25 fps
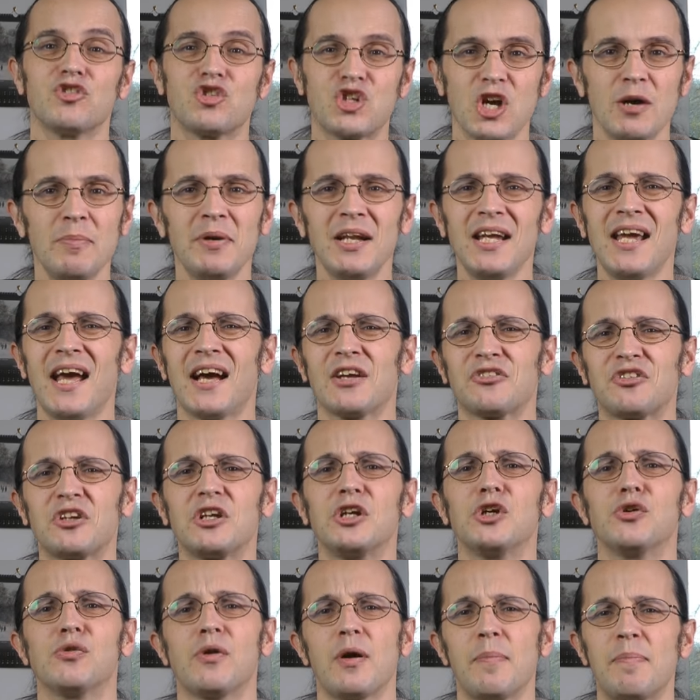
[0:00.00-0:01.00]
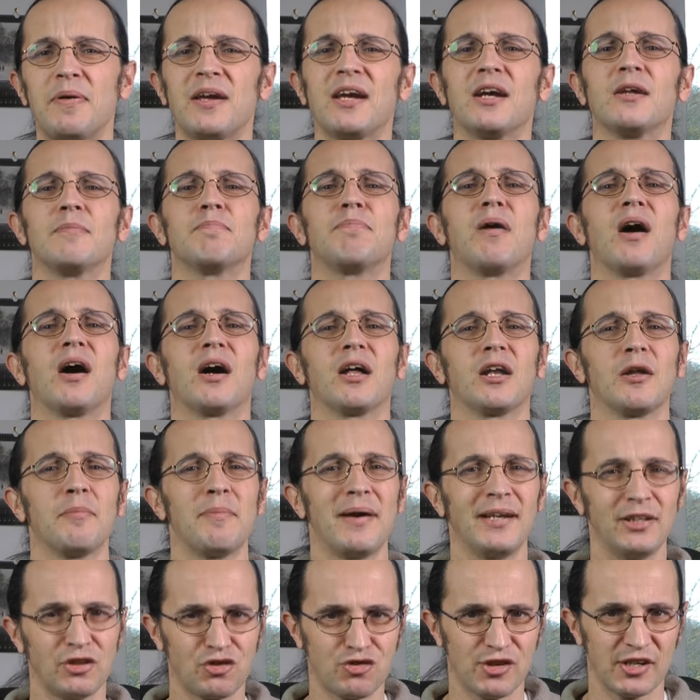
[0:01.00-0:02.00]
Germany has a European
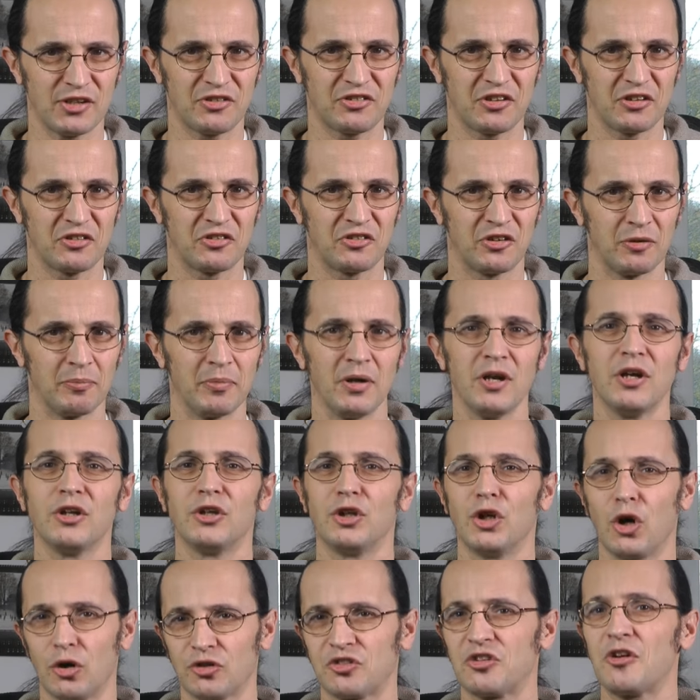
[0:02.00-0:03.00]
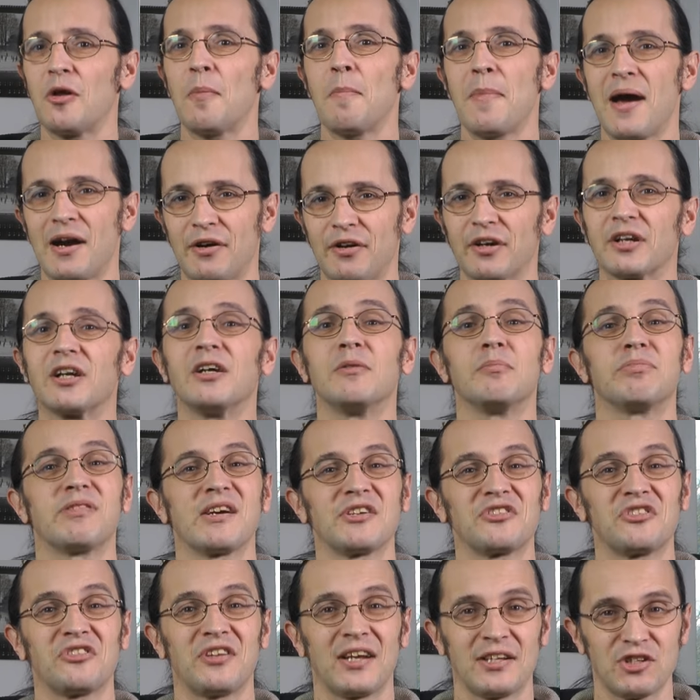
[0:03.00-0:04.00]
parliamentary system, not an American
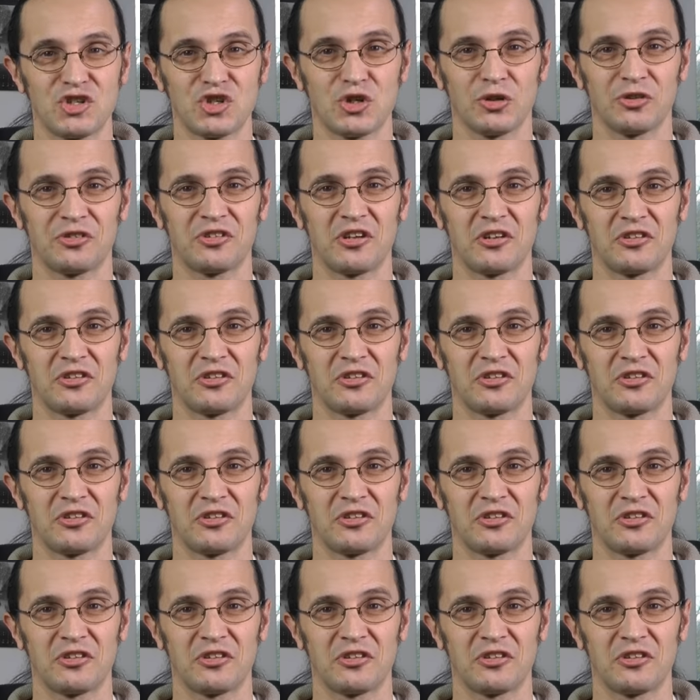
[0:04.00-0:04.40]
presidential